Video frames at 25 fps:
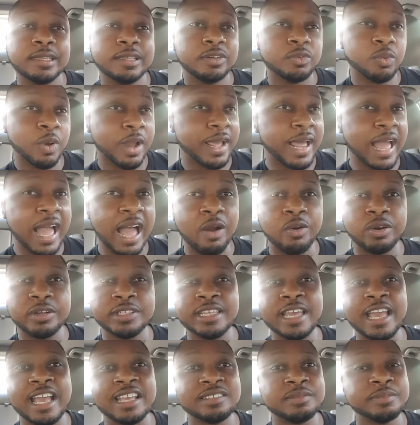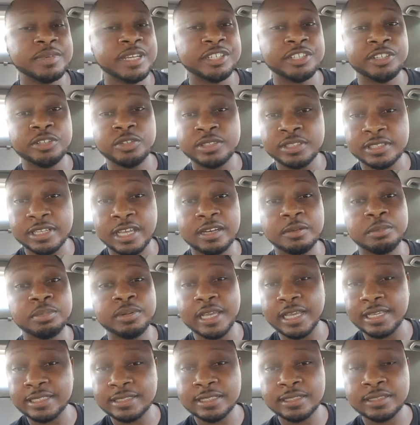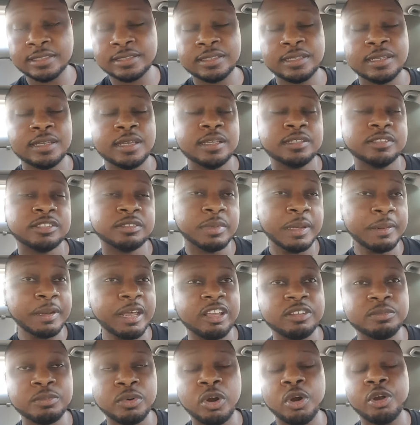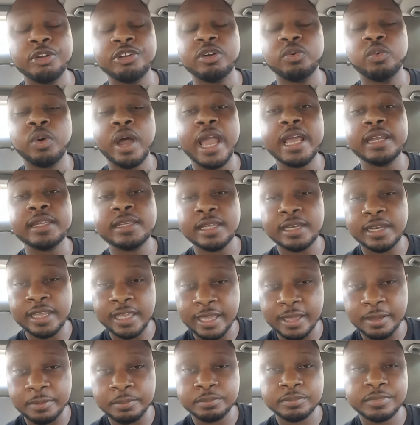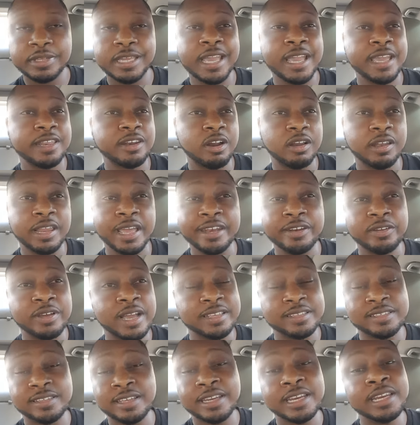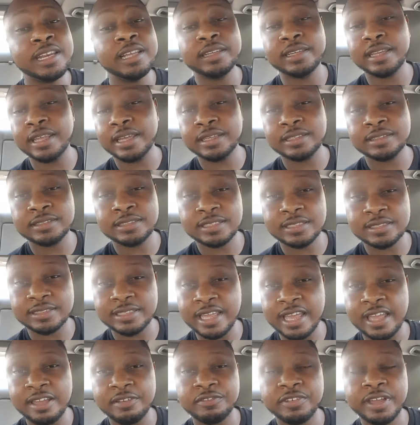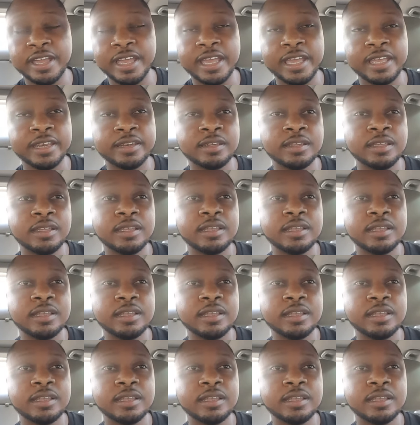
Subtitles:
Dwight Howard's had some issues in other places, so maybe that was more on Dwight than him. And Orlando hasn't done anything since Stan Van